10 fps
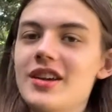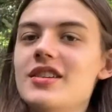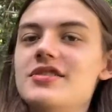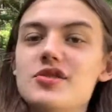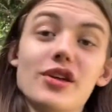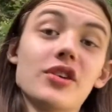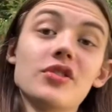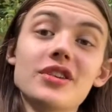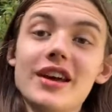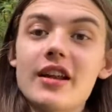so they could
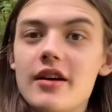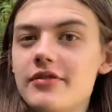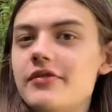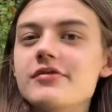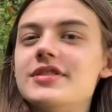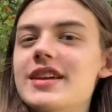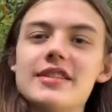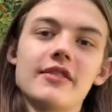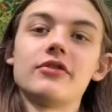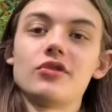get off, say,
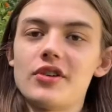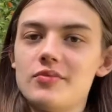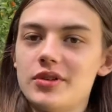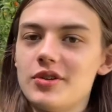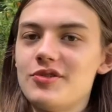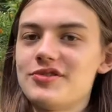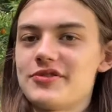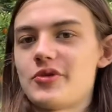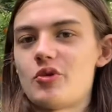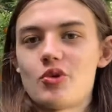that flurry of blows
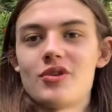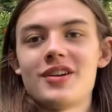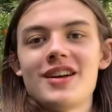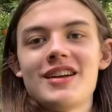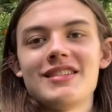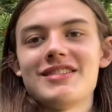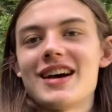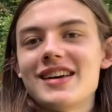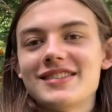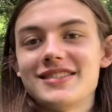or
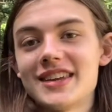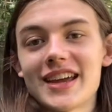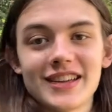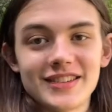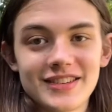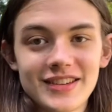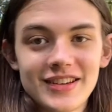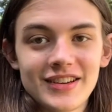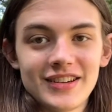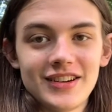that second
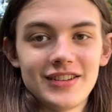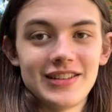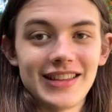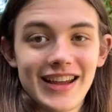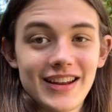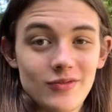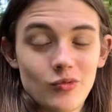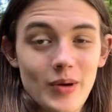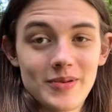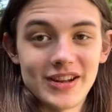light
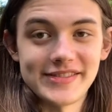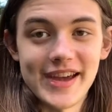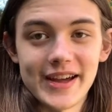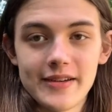weapon attack,